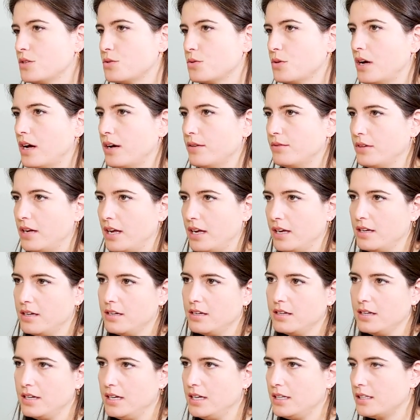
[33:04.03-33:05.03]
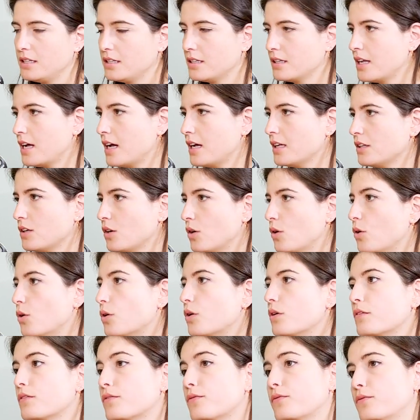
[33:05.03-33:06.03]
have like eaten that
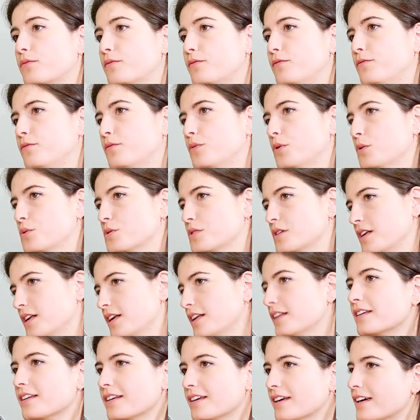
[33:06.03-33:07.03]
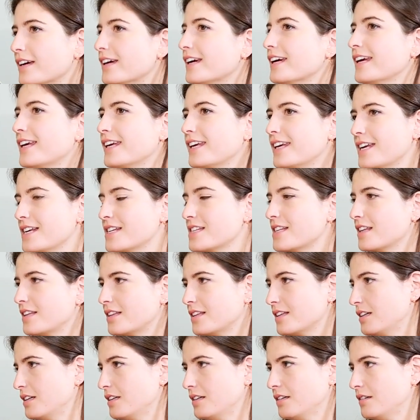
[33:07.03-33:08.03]
or frozen it, in case that,
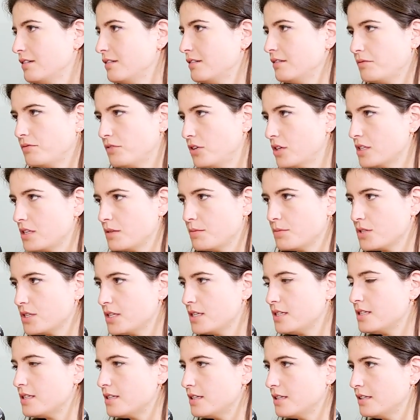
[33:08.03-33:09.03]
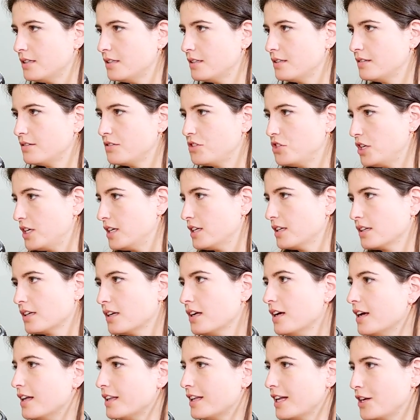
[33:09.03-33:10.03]
for example, it's chicken,
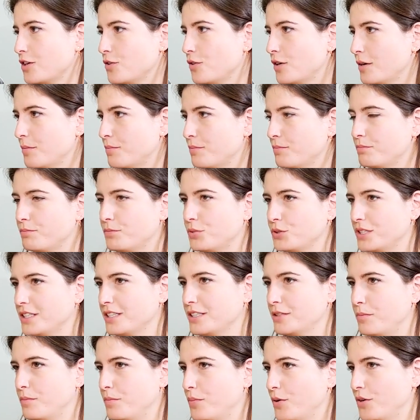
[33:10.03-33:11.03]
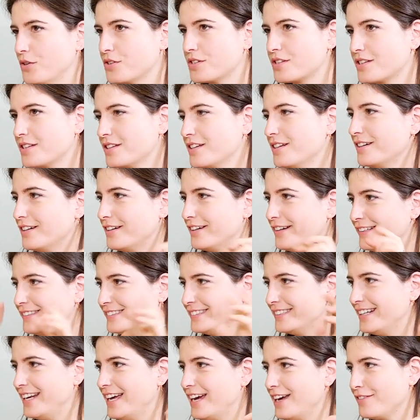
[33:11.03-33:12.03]
then you are putting the pause on
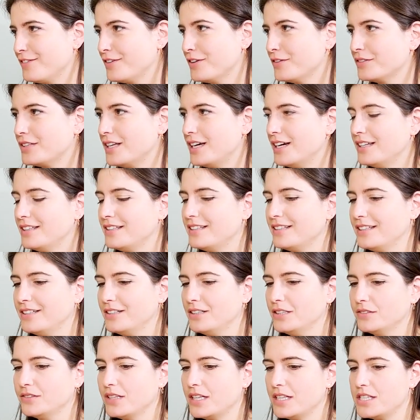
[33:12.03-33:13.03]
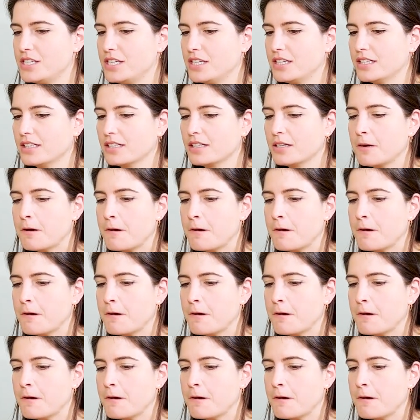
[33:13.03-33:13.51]
the life of that chicken.